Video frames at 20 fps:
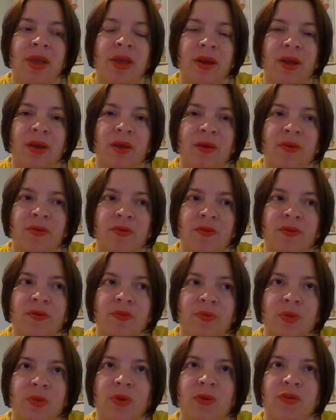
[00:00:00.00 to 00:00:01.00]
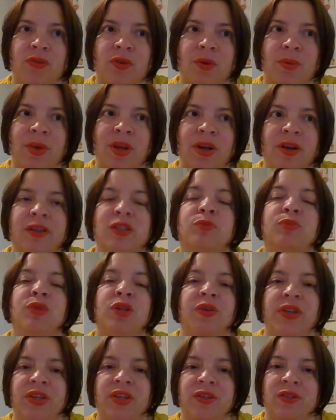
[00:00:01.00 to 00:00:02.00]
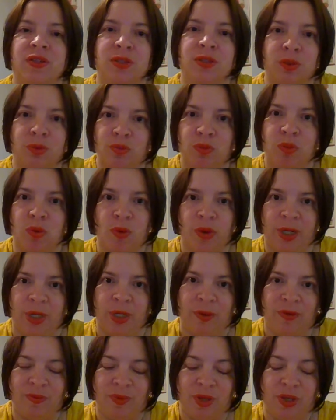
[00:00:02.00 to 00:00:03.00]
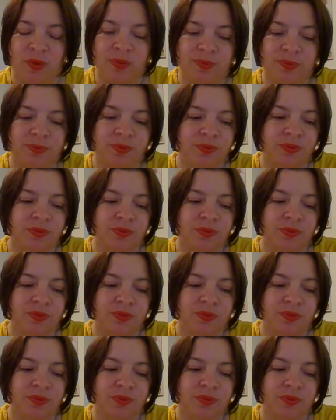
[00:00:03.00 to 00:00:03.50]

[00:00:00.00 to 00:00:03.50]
an experienced point of view.